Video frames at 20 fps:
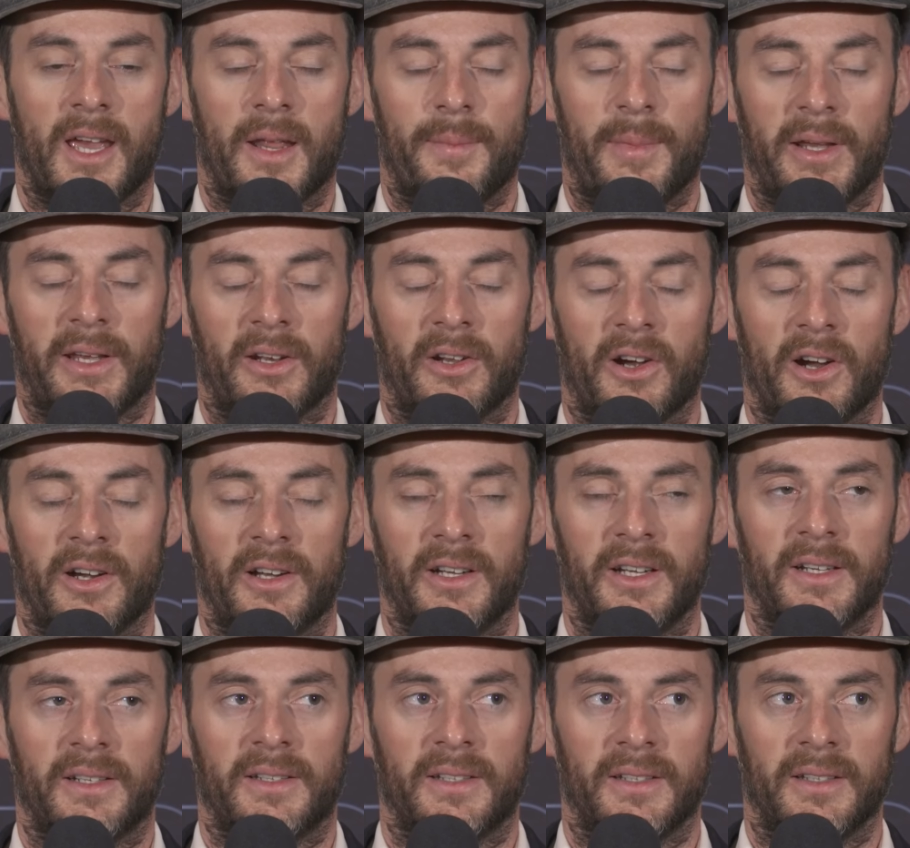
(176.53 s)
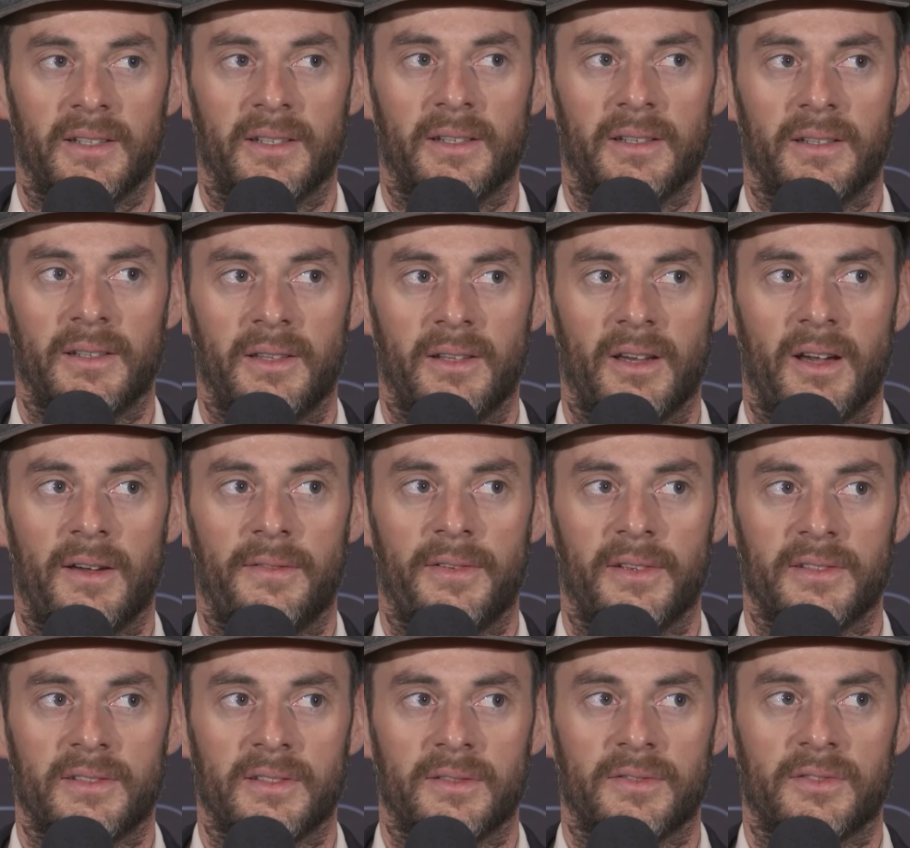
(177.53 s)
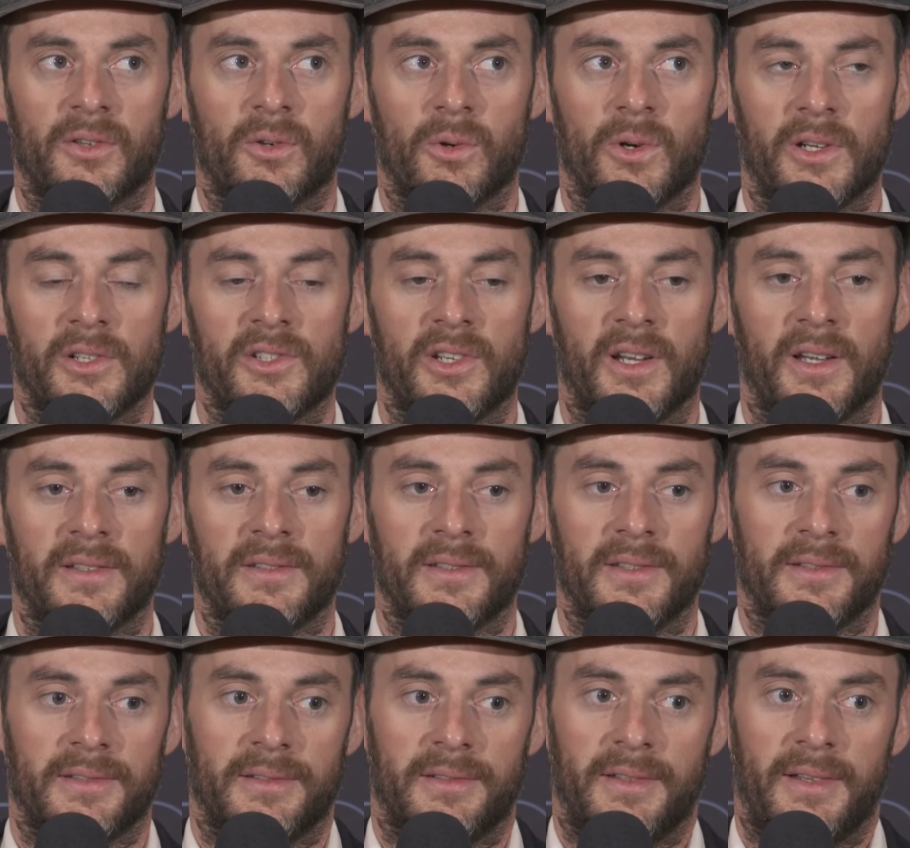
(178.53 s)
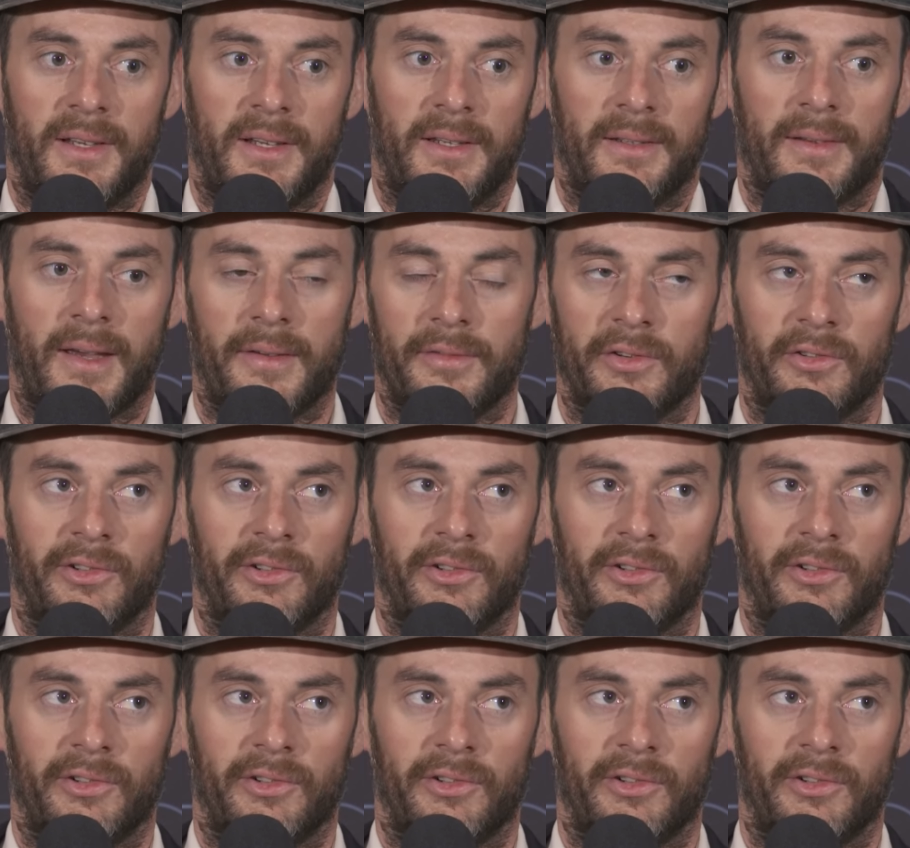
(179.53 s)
make it hard to get to the offensive scoring chances, and they have a